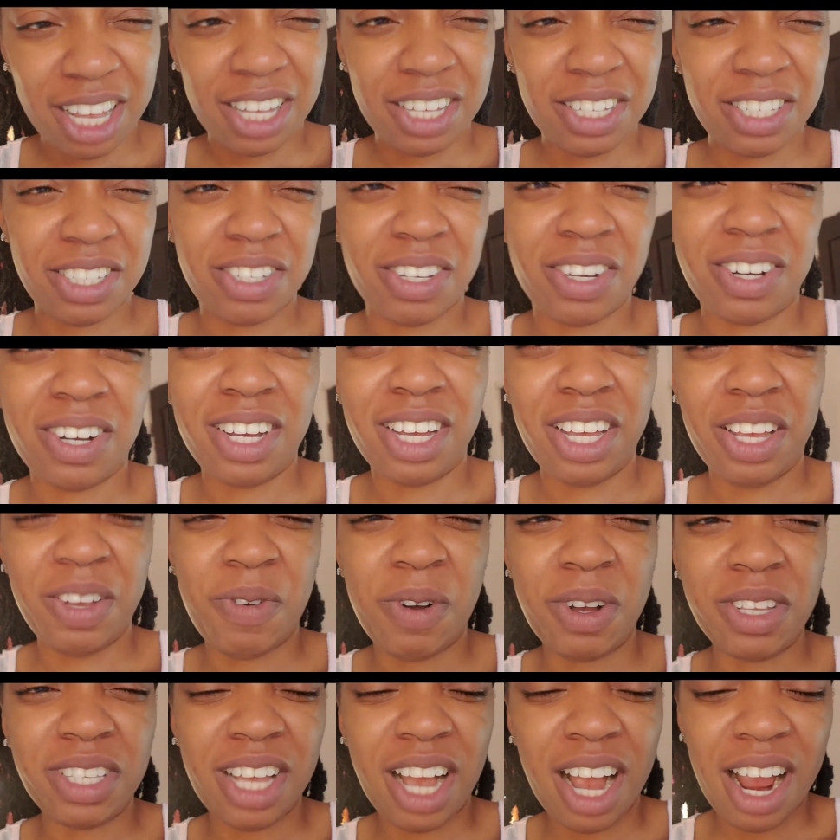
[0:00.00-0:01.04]
So it
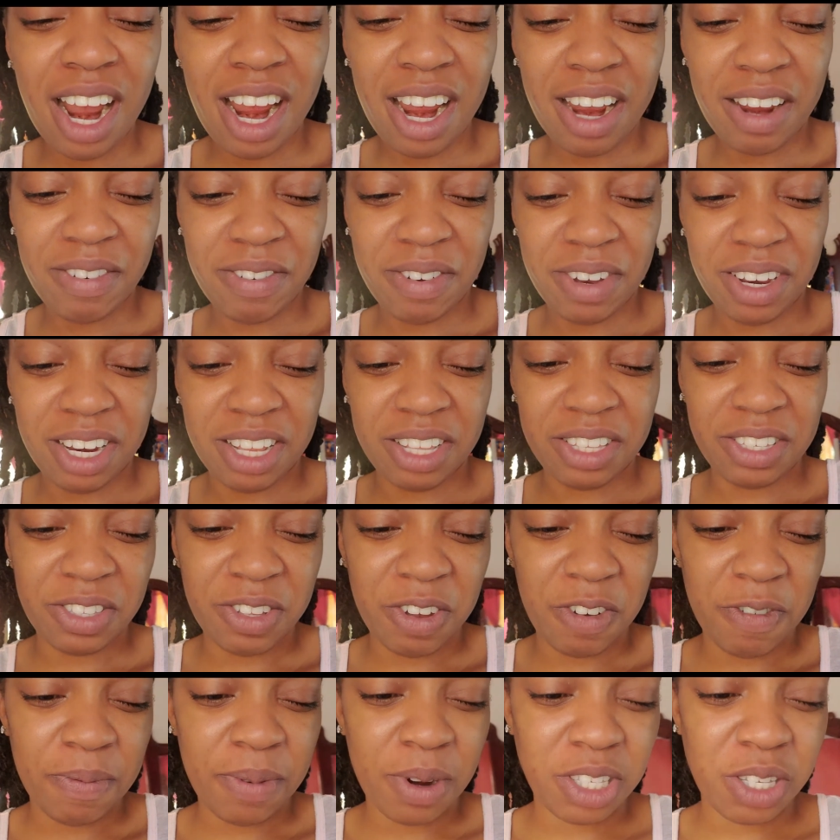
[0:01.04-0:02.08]
was hard reading
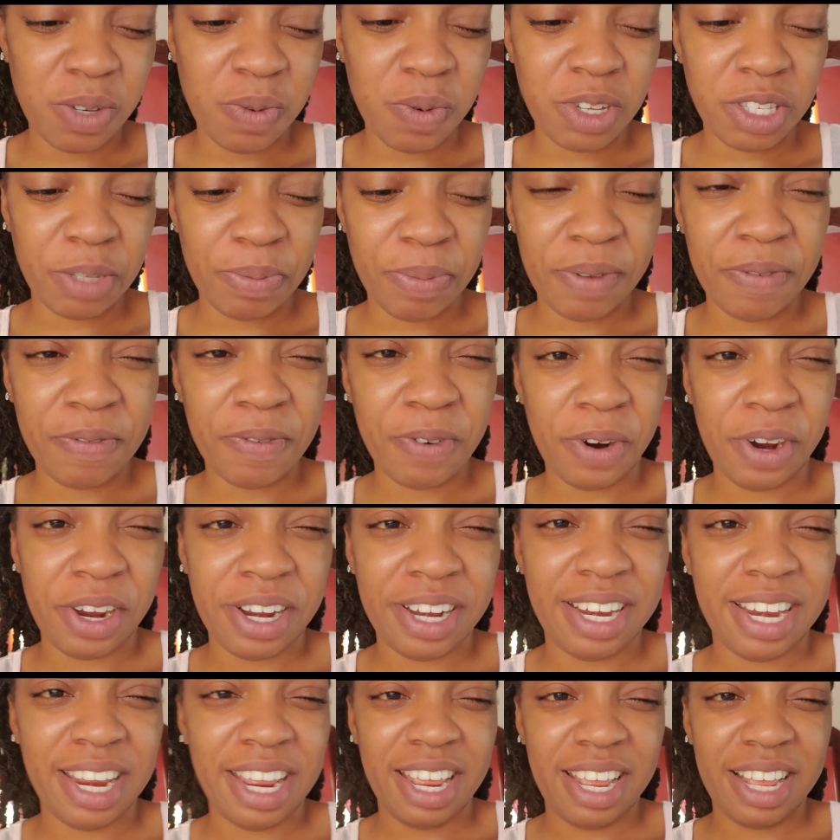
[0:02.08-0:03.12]
stuff, plus it was before a
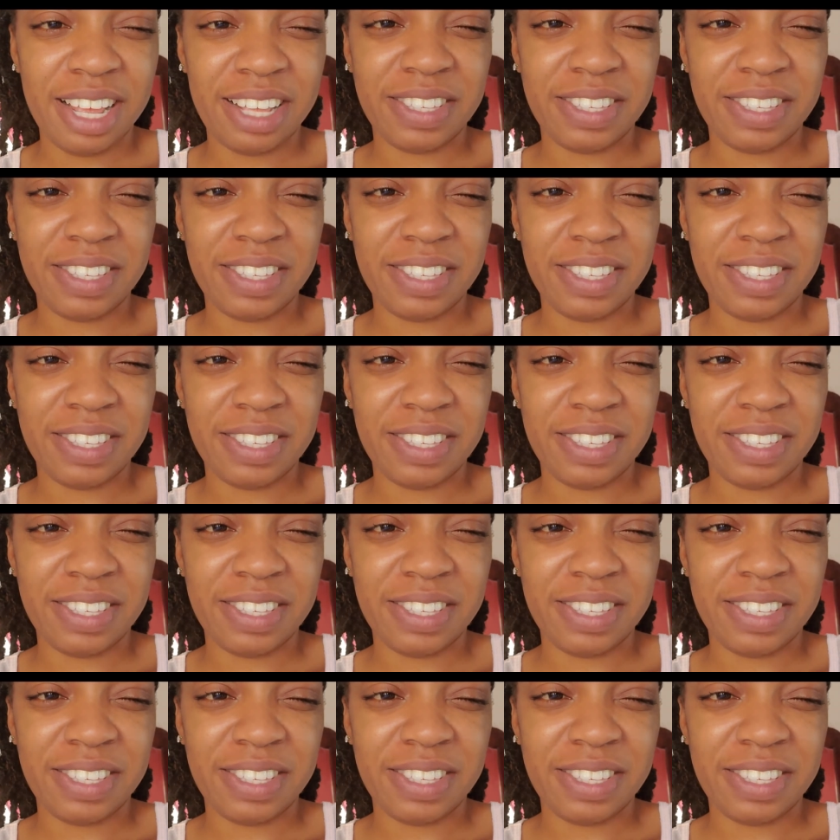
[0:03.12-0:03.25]
day.